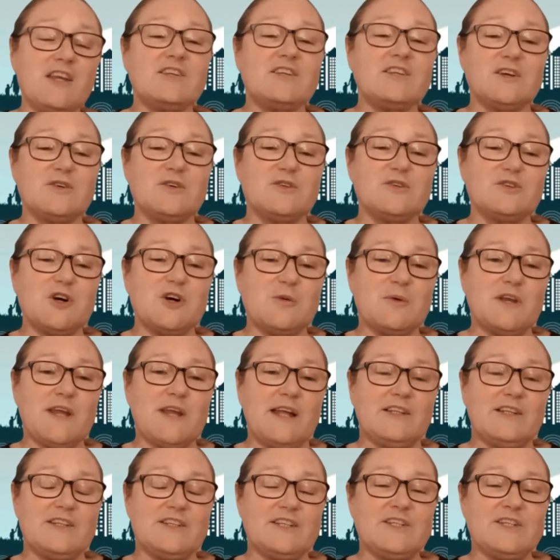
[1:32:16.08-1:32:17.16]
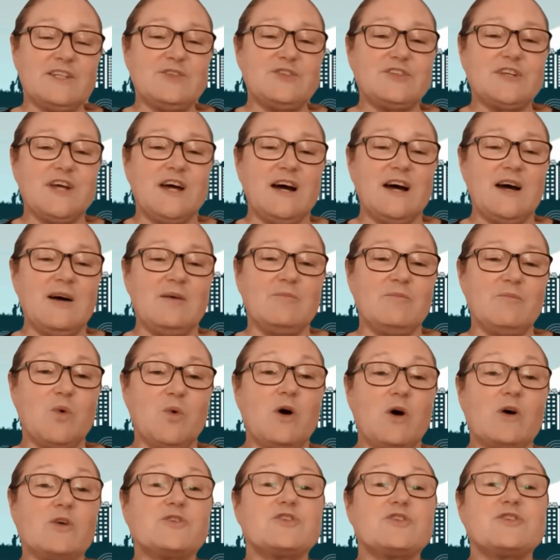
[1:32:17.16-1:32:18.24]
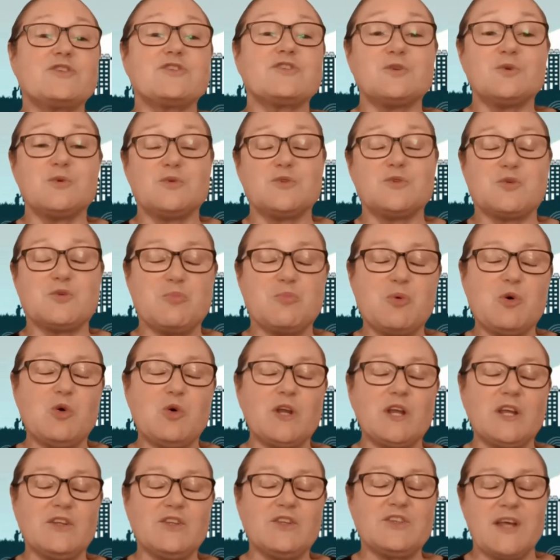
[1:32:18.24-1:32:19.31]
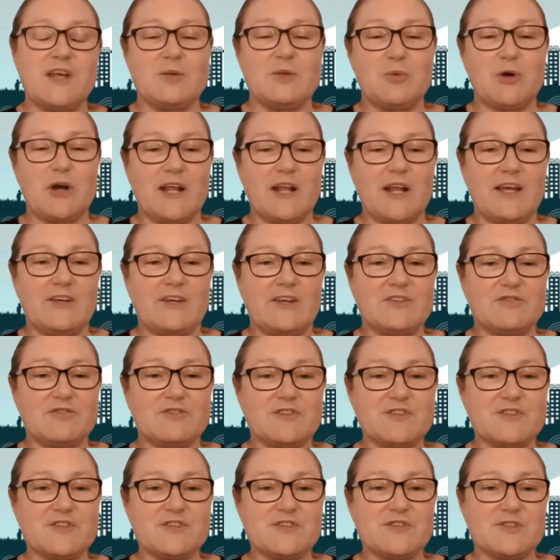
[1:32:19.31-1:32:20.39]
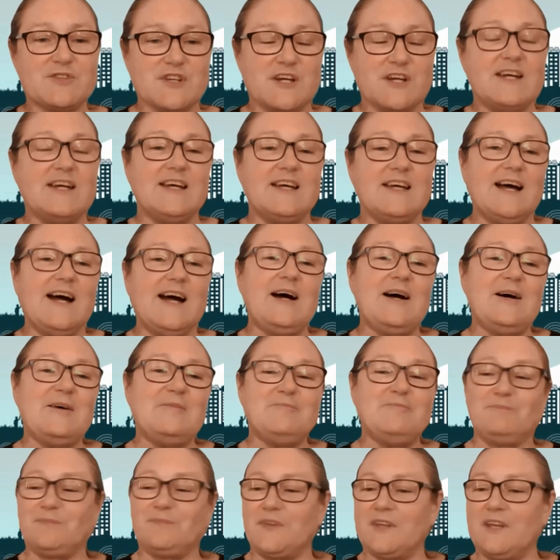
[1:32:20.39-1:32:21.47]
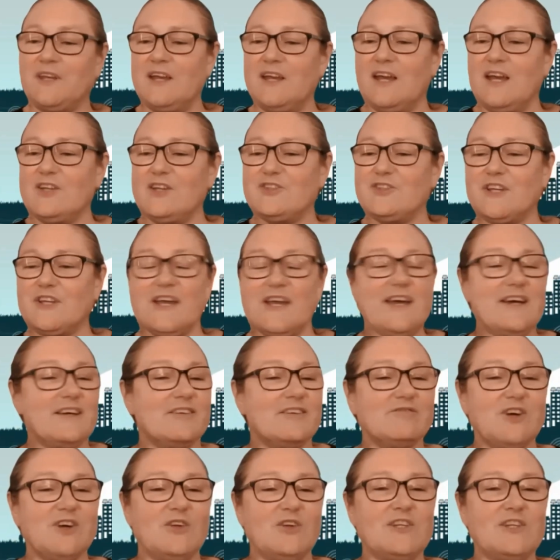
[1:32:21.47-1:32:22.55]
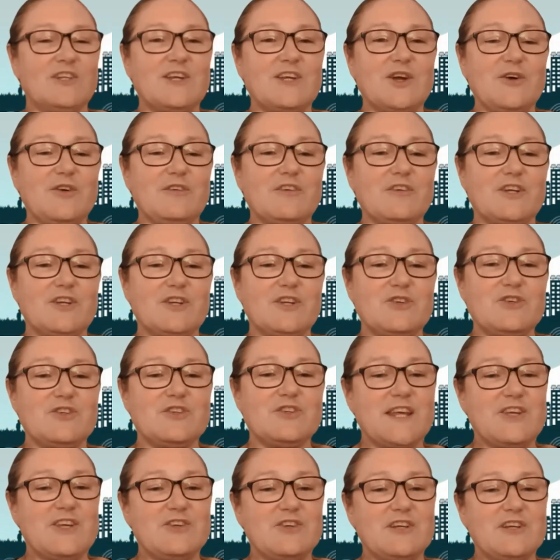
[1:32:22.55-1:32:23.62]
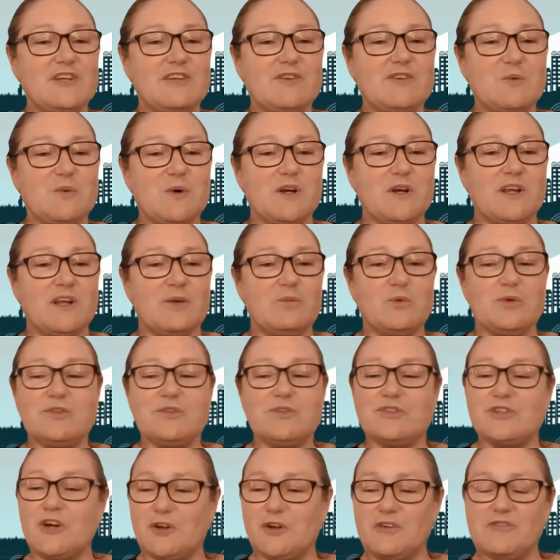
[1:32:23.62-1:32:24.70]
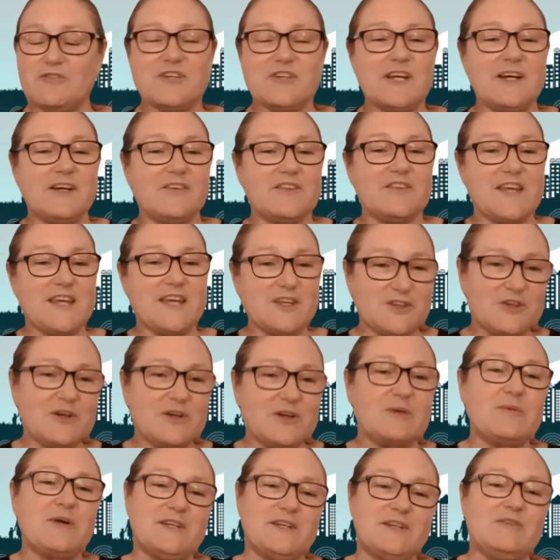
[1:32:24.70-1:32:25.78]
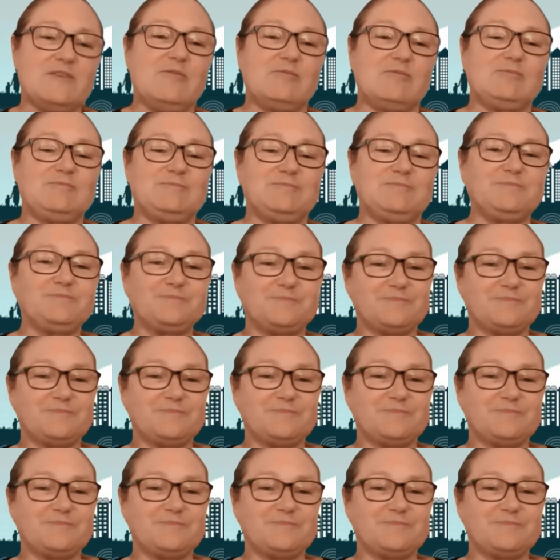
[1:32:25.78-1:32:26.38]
finding those commonalities um, whilst still supporting and celebrating our differences. Um, so, yeah, on that note, a huge thank you to everyone, and we'll sign off now. Thank you, Hamed.